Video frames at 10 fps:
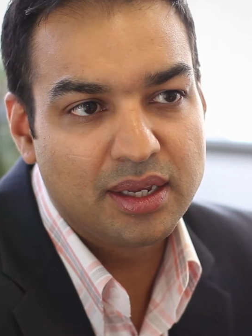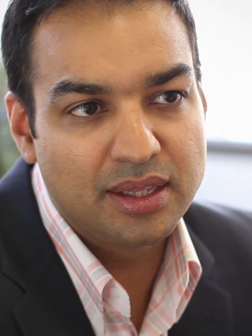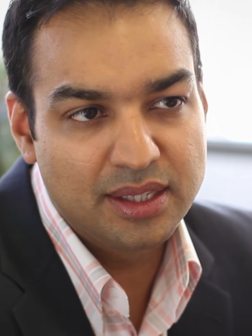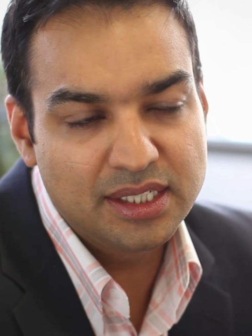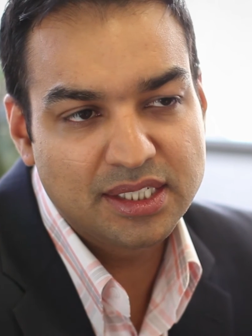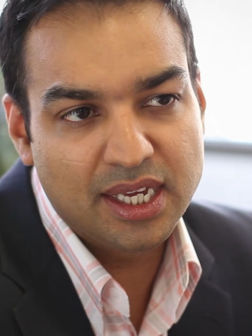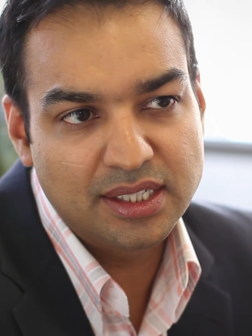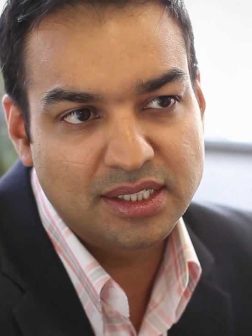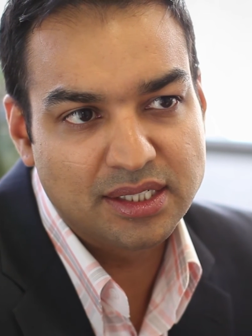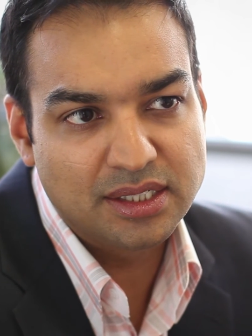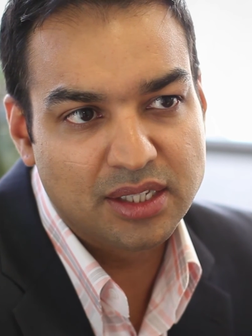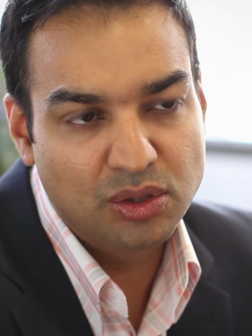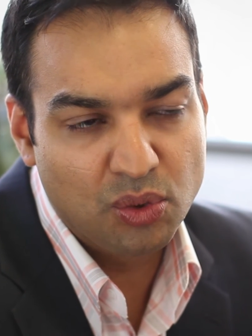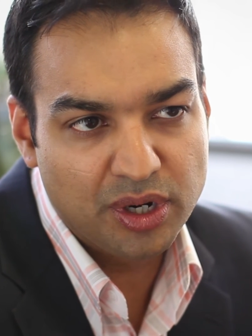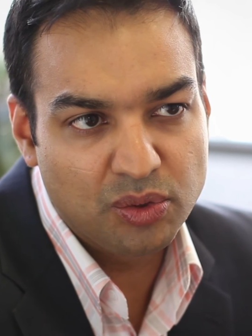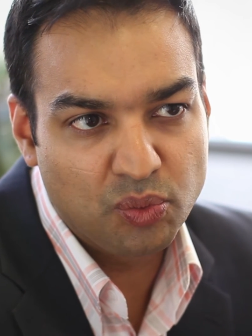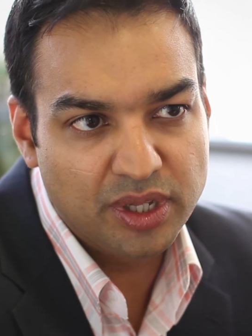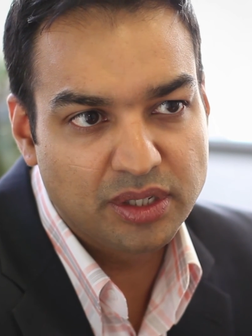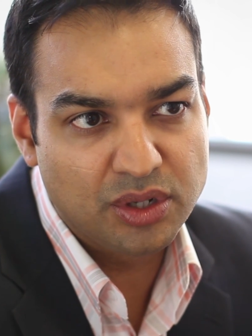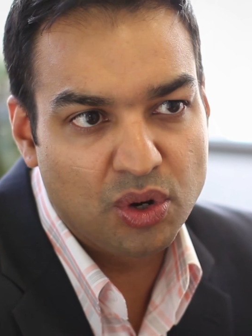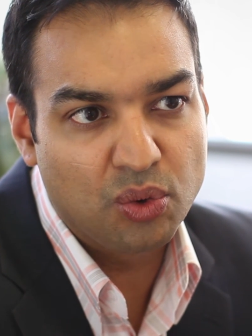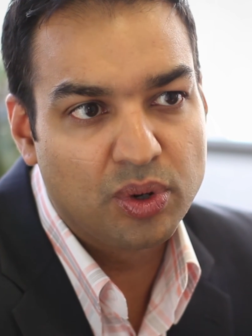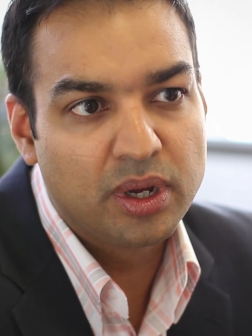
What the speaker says: In these cases, the lawyer will know